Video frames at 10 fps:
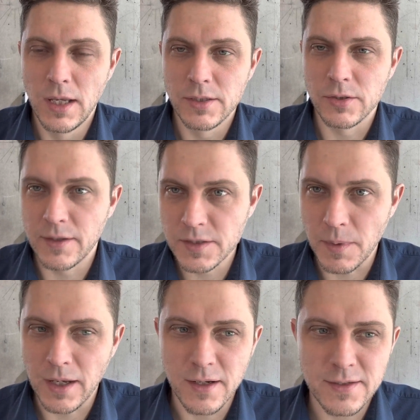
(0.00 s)
So it doesn't
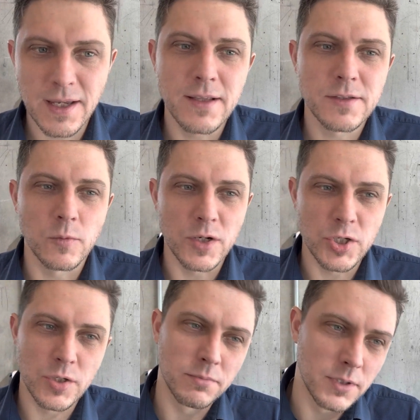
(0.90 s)
make any sense,
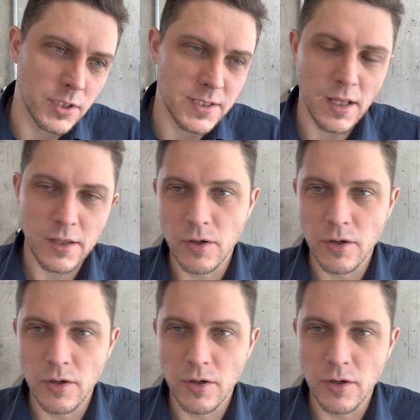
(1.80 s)
which could tell